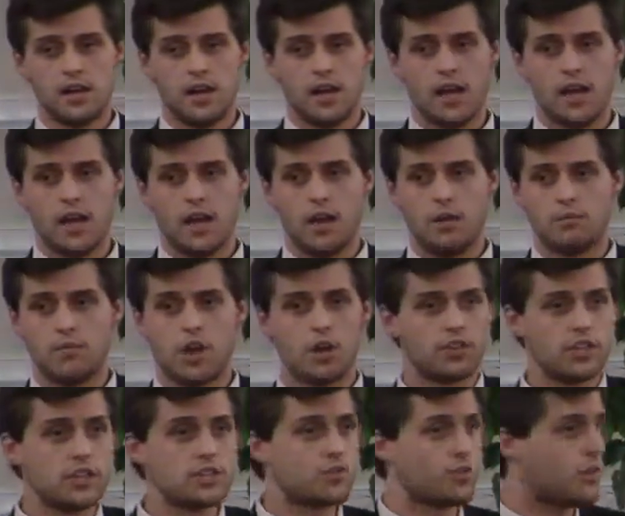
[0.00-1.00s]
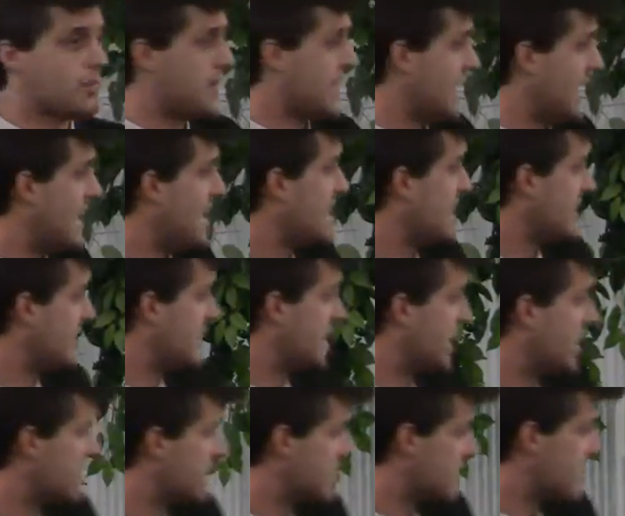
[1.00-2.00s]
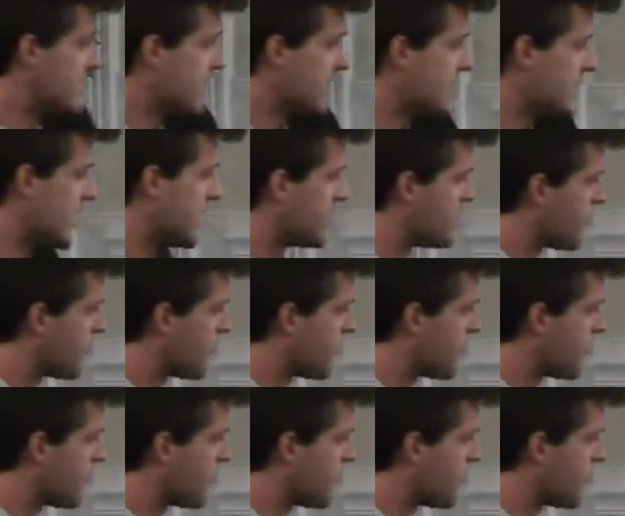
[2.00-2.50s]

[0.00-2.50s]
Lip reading: No, these would have been heathen cities. The 6 cities